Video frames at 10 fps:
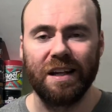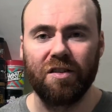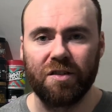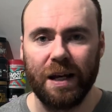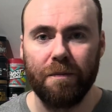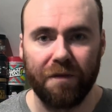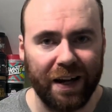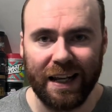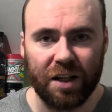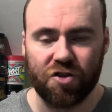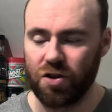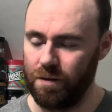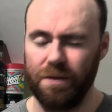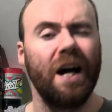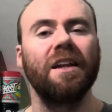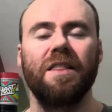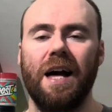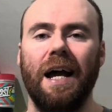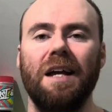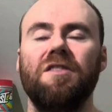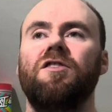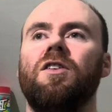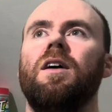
stim village. None of that. It's